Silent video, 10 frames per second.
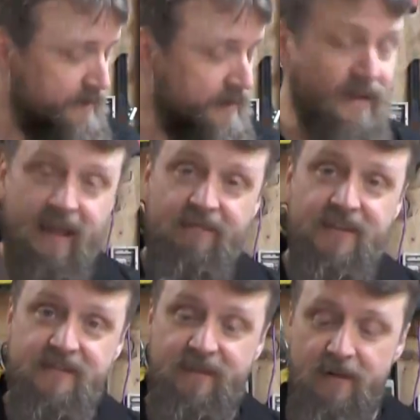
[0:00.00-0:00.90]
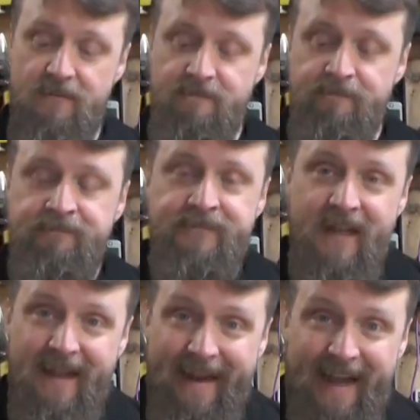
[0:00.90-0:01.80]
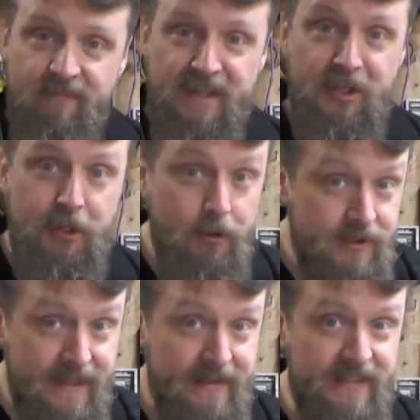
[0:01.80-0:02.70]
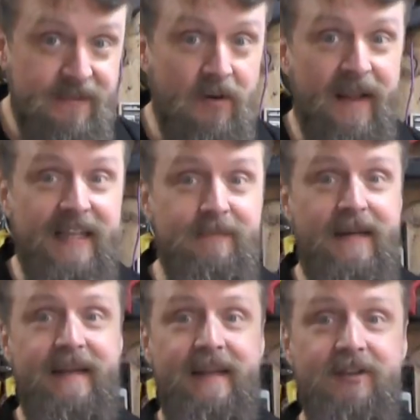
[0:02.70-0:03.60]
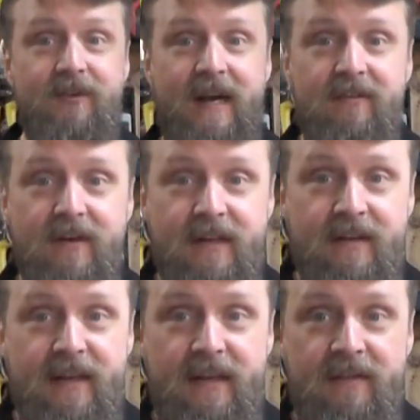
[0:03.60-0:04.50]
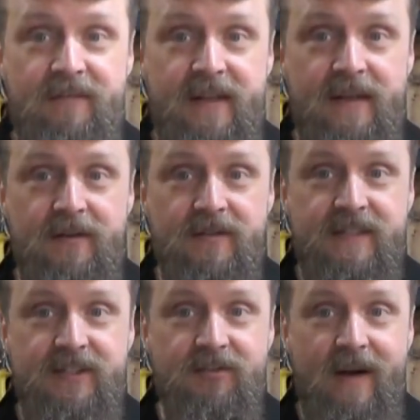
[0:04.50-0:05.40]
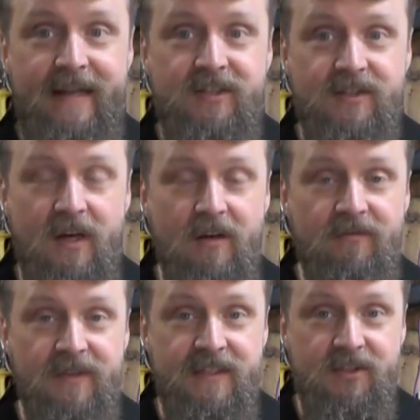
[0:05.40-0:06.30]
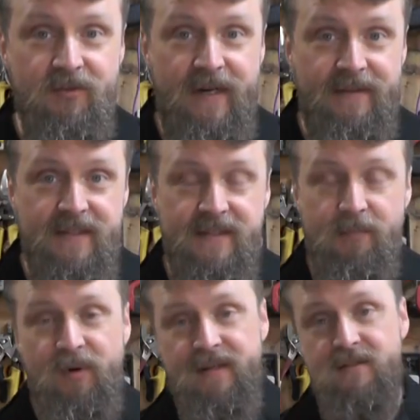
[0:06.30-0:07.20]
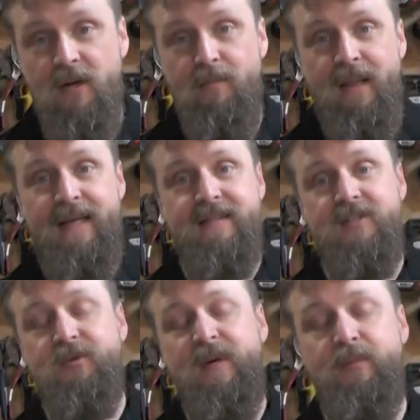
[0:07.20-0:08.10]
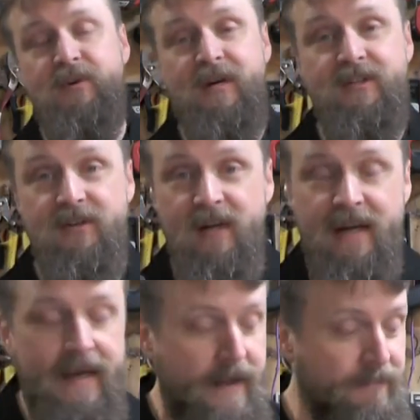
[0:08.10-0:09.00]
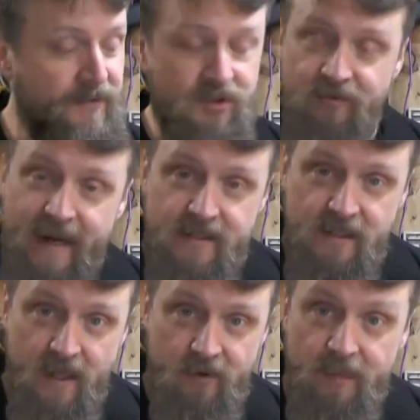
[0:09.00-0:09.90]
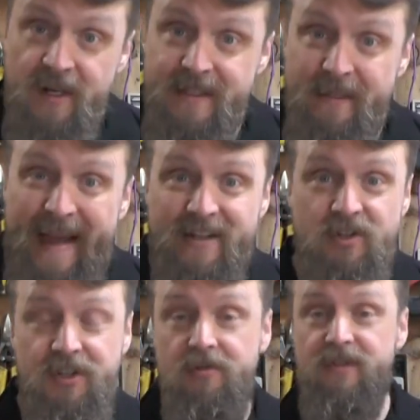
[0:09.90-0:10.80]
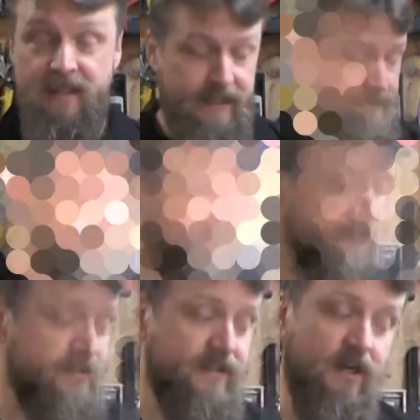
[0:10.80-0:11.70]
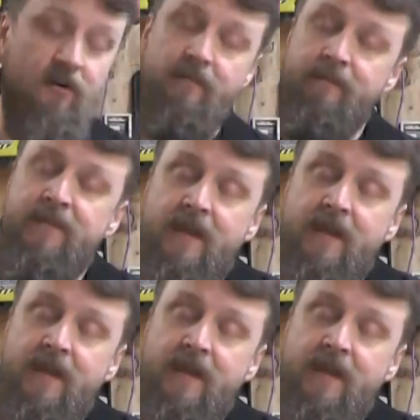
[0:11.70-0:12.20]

love this phone, and I've been using this phone as my daily driver, and in the video you'll see scratches all over this screen. This is a pre-installed plastic screen protector. There's scratches all over it because I'm actually using it. So